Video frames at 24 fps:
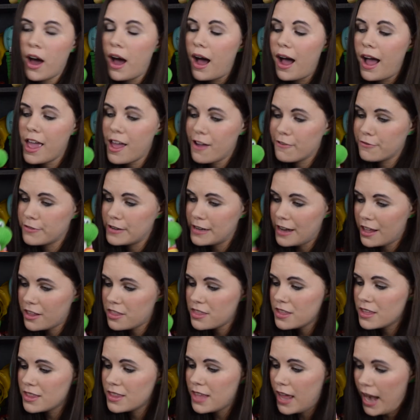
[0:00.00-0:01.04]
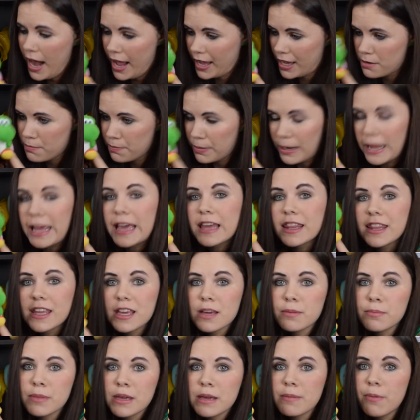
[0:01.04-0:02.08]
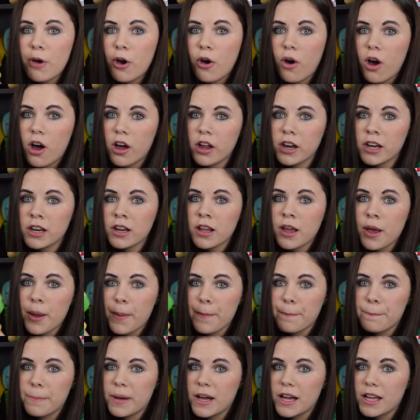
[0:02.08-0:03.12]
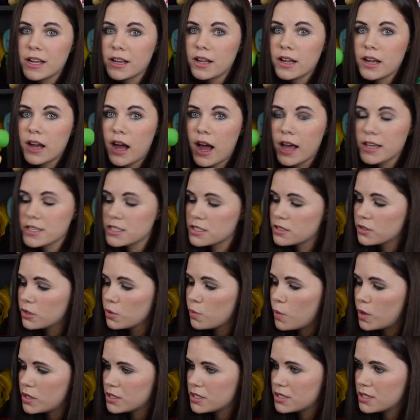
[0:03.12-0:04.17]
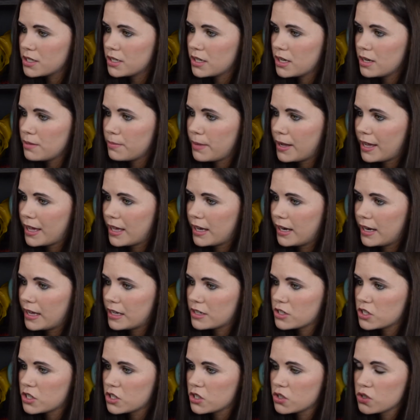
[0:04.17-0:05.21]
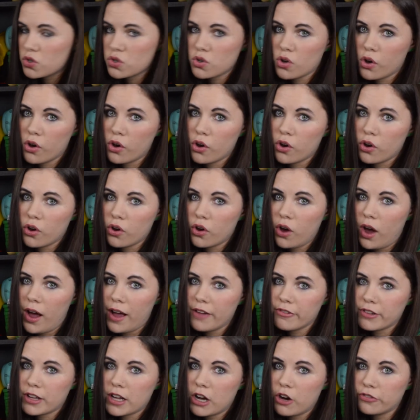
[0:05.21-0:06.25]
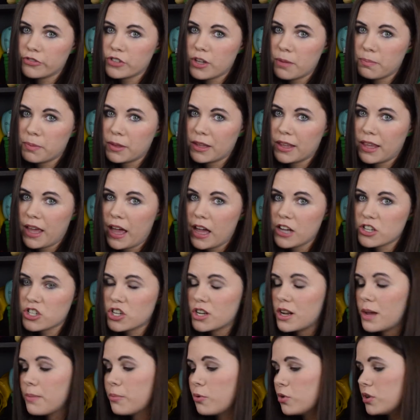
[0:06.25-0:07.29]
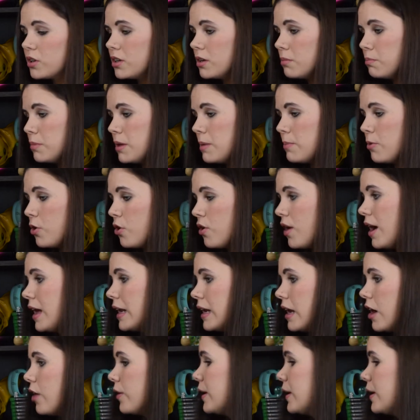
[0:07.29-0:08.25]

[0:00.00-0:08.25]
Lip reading: I have nothing that I can play the amiibo on, but I still wanted it in my collection, so I've coughed up the cash and I bought an amiibo, and now